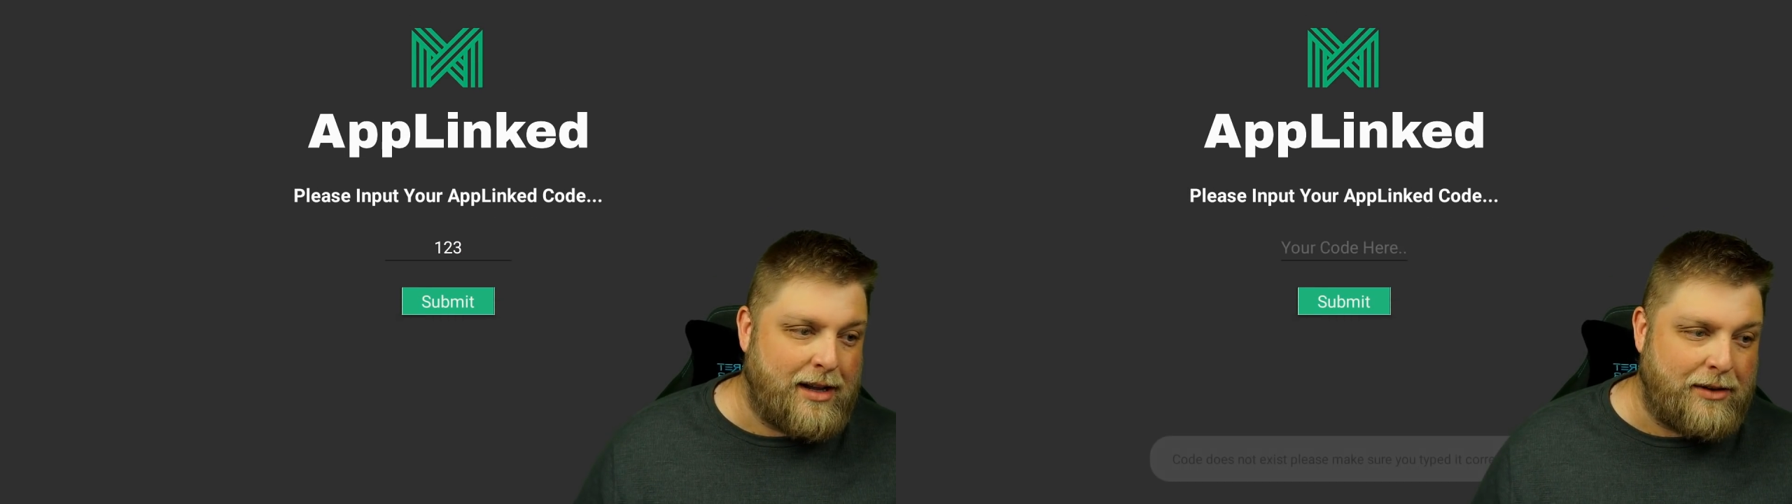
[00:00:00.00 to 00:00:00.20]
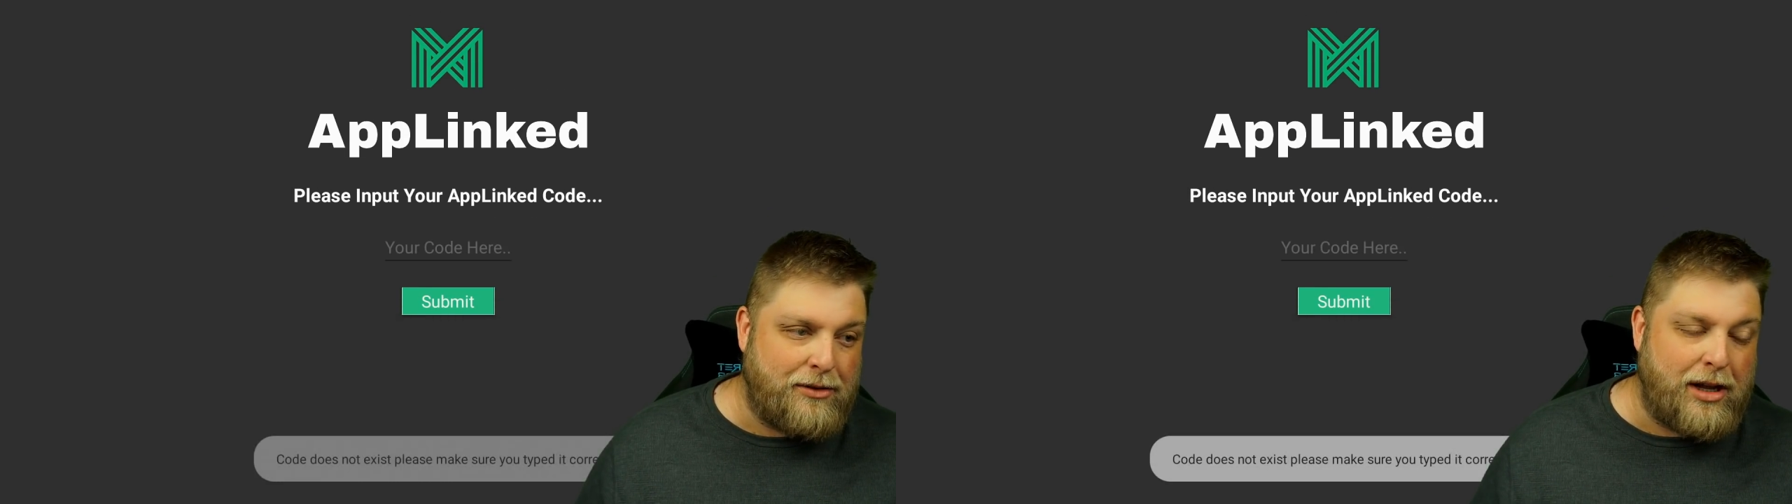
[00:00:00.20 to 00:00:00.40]

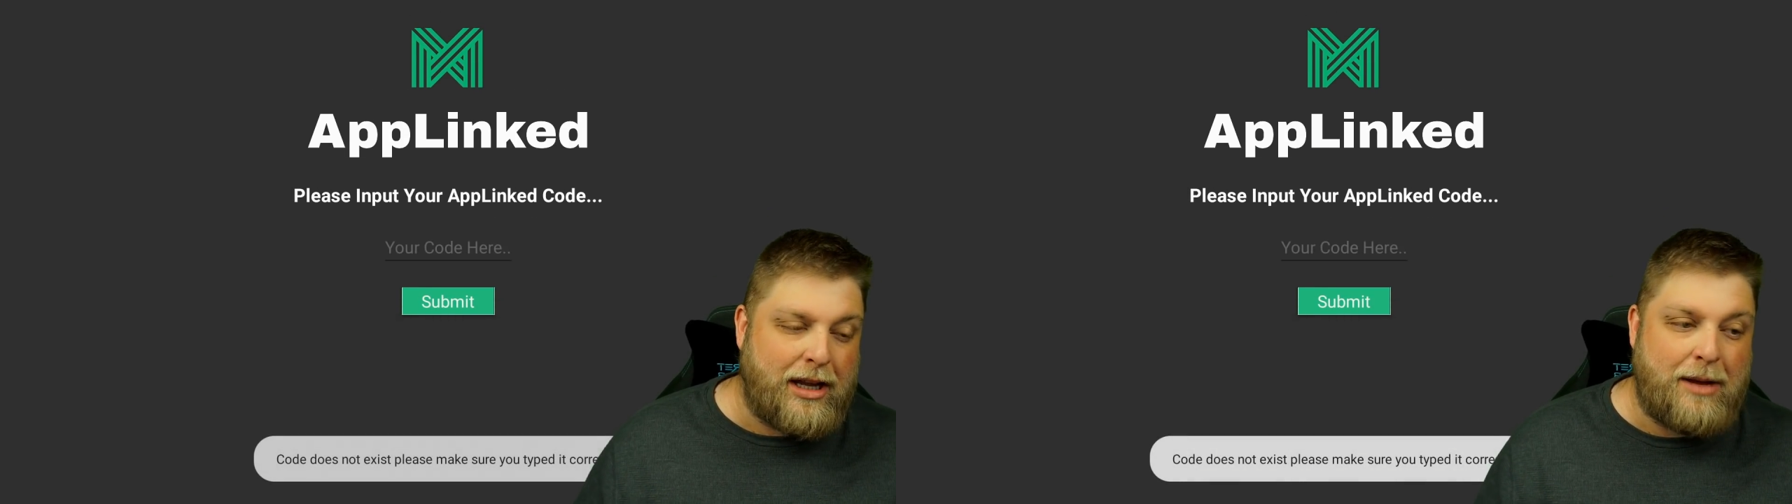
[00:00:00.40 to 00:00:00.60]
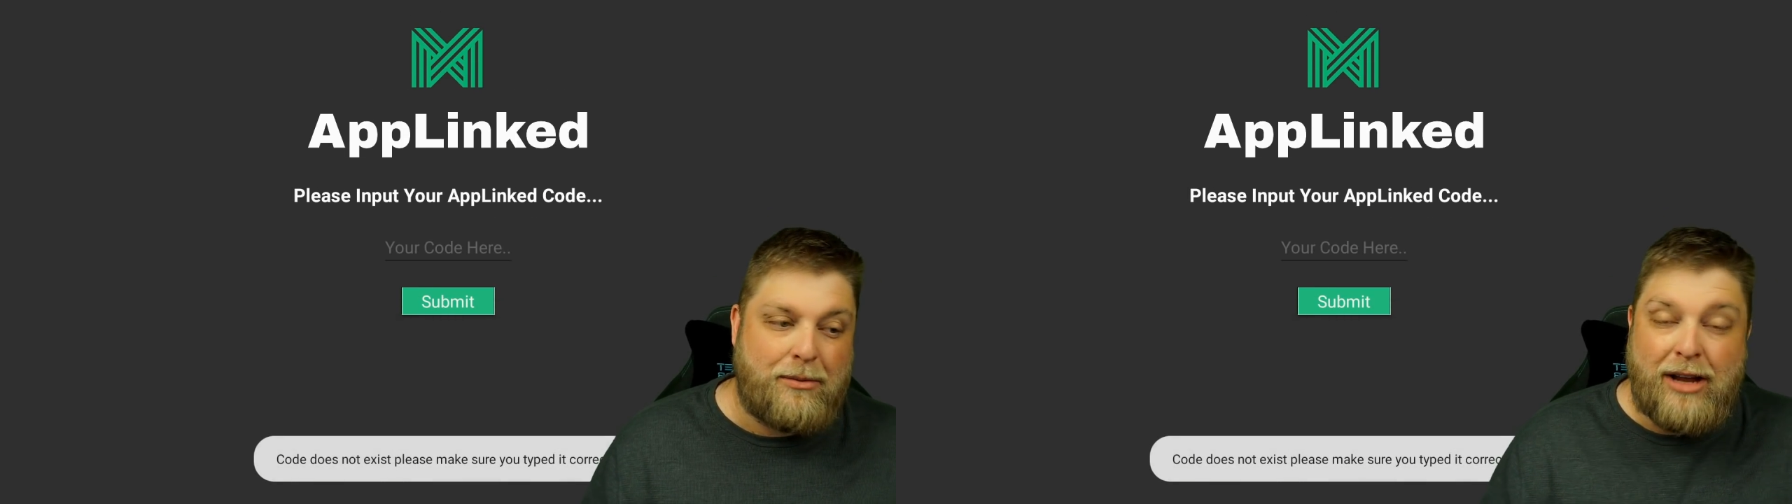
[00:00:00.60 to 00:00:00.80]
it's going to
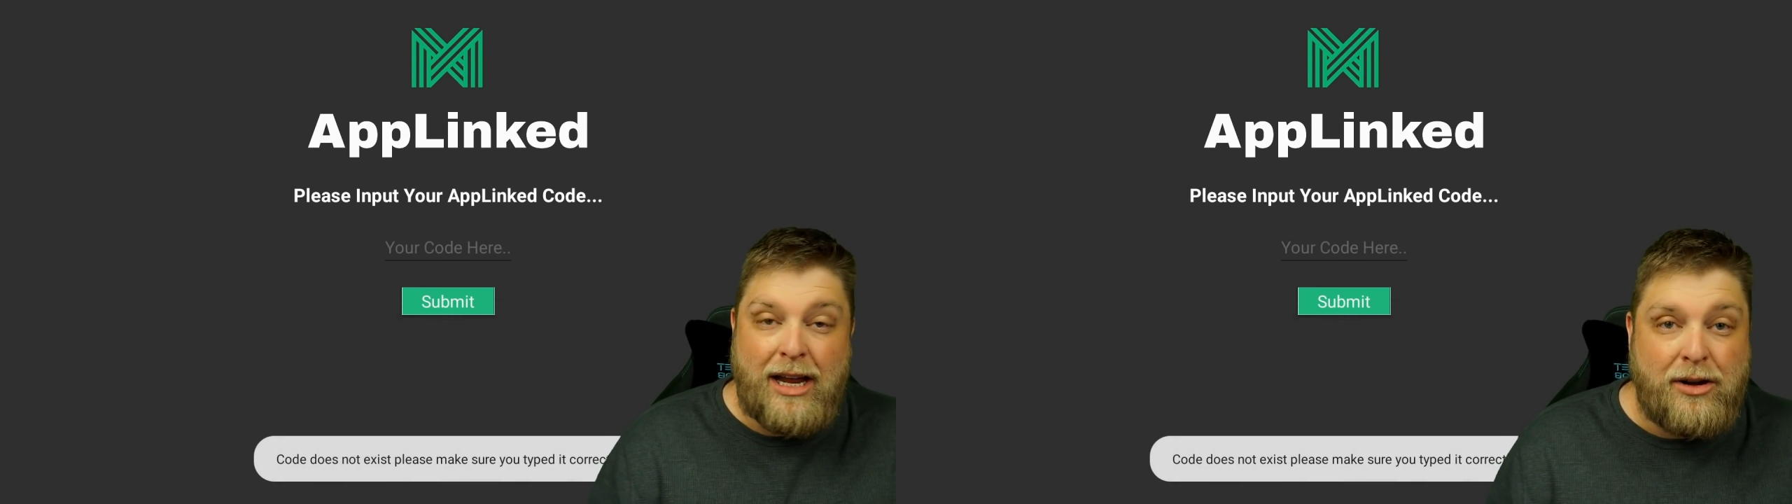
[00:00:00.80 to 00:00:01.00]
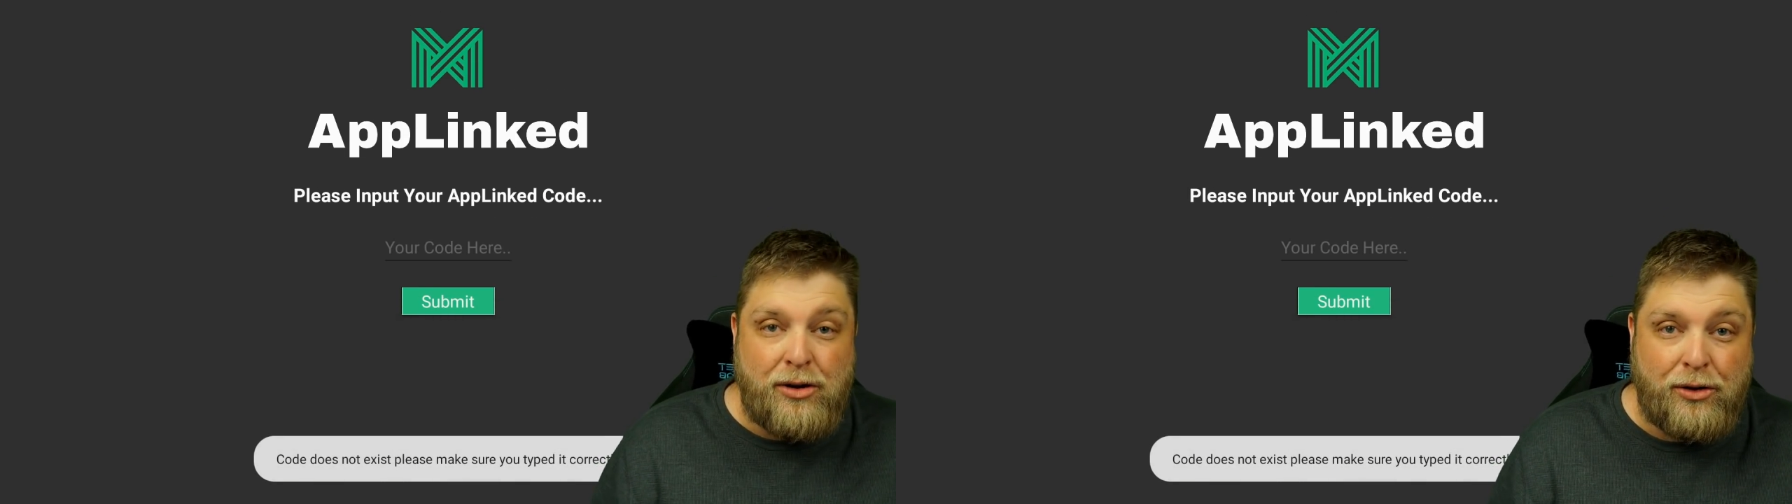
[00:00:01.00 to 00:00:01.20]
keep
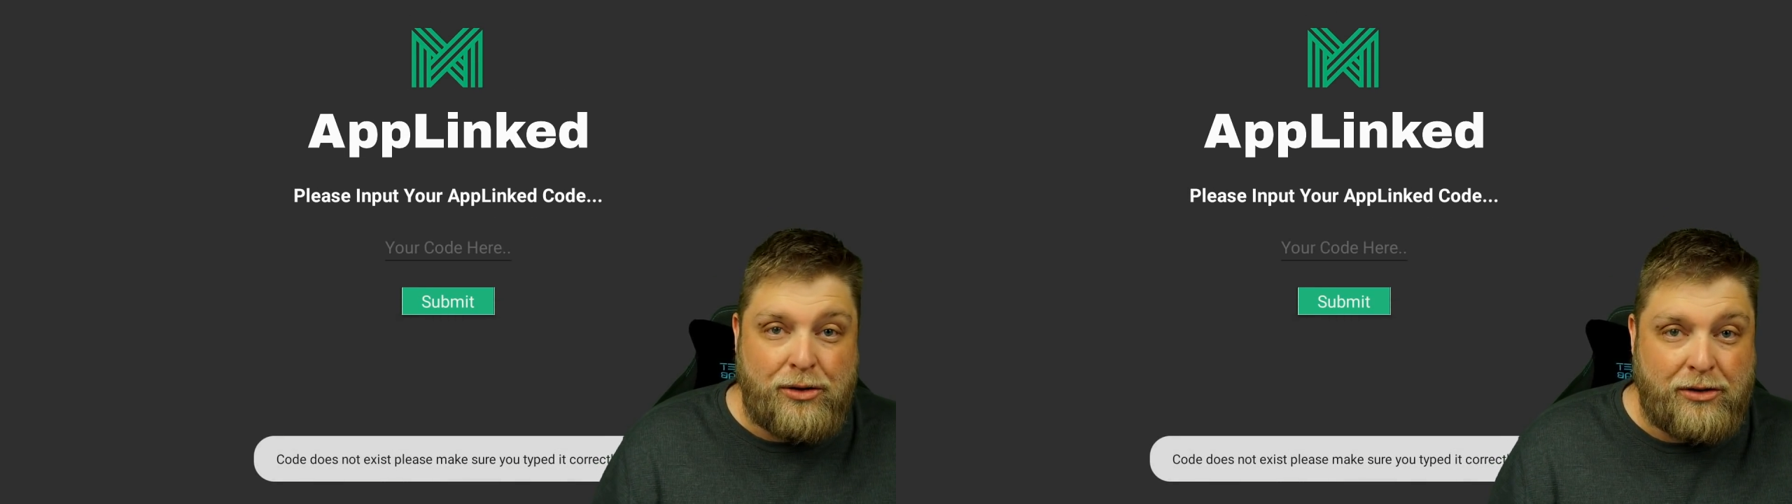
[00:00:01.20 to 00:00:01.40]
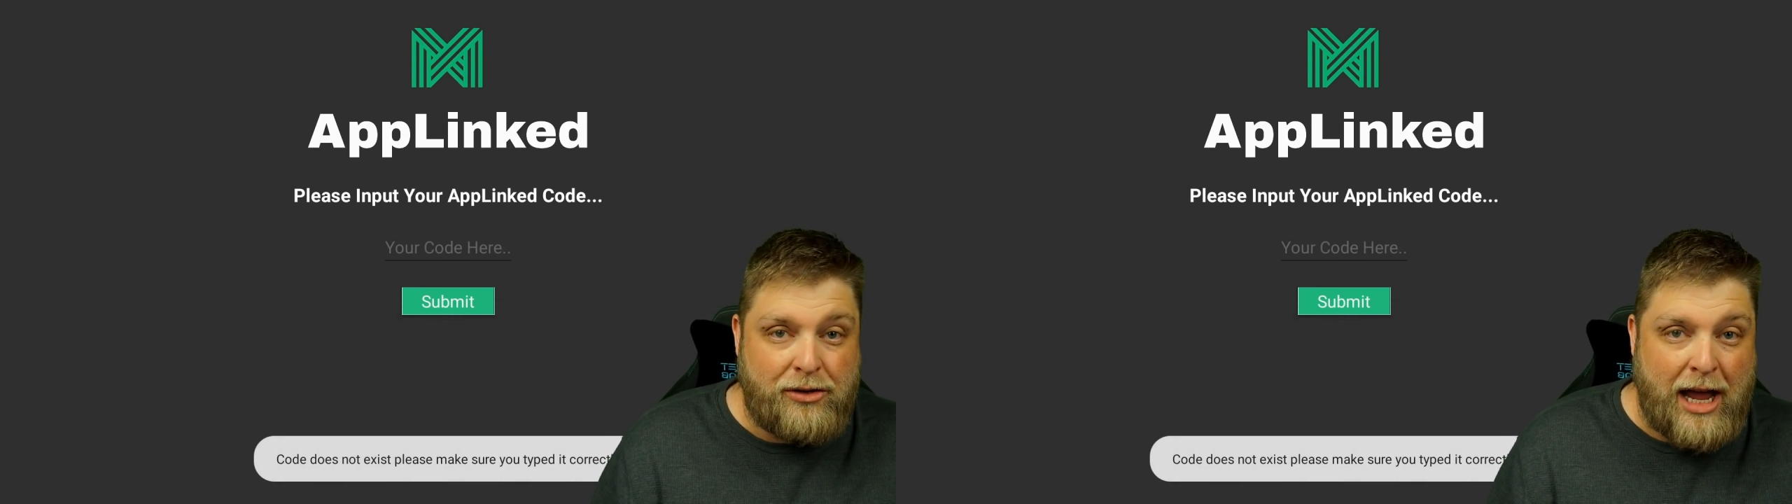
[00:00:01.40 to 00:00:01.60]
saying
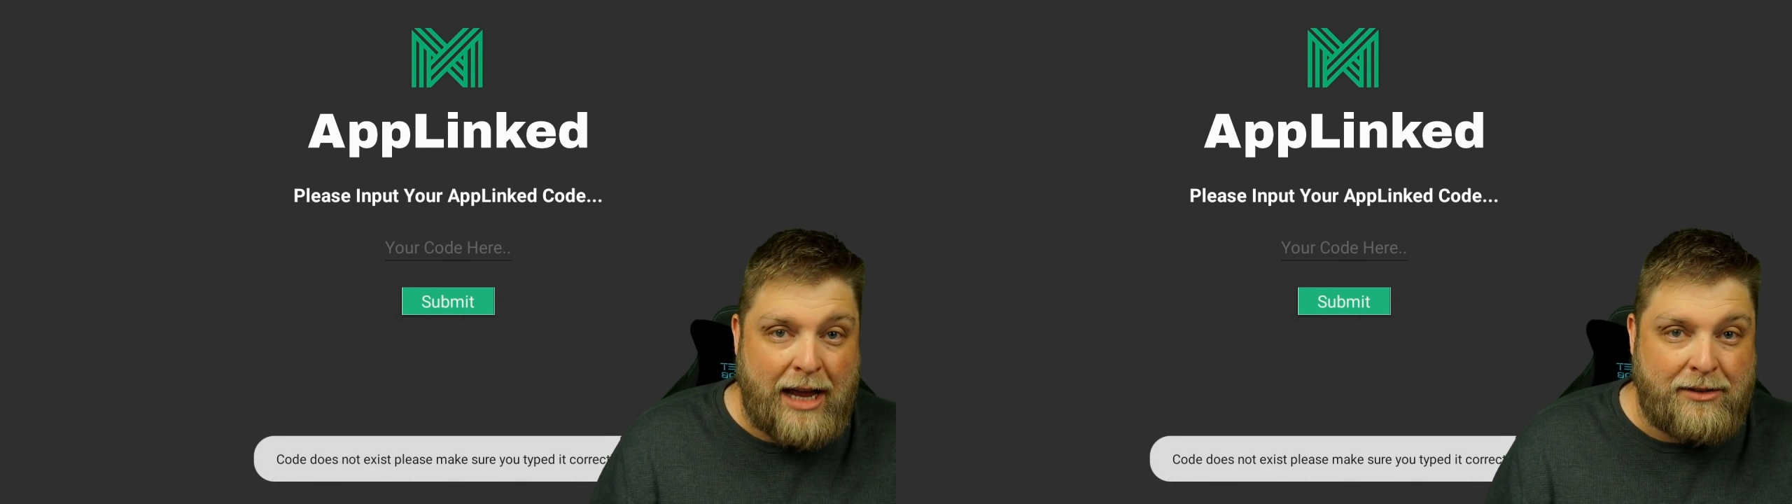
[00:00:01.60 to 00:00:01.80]
code does not